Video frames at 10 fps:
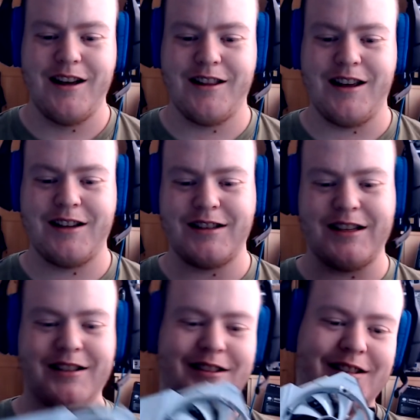This
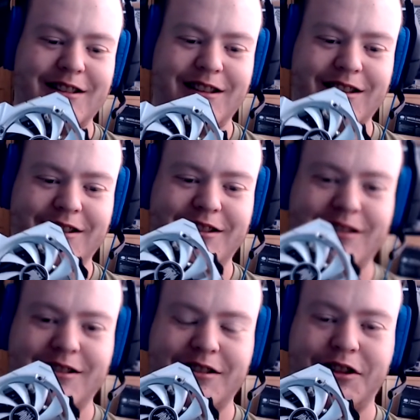is
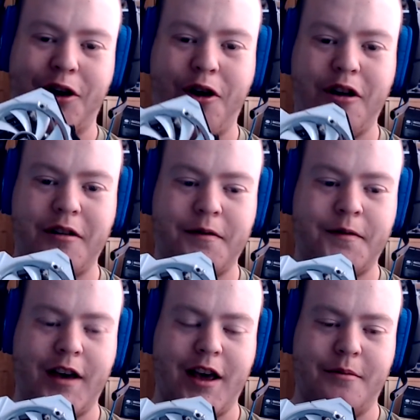the Hall of
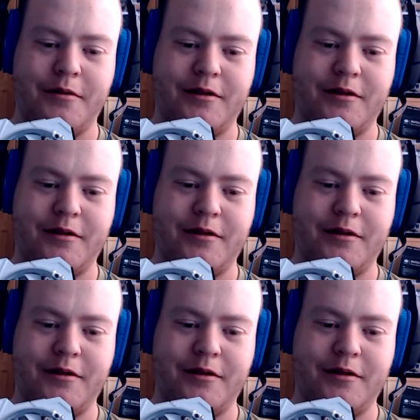Fame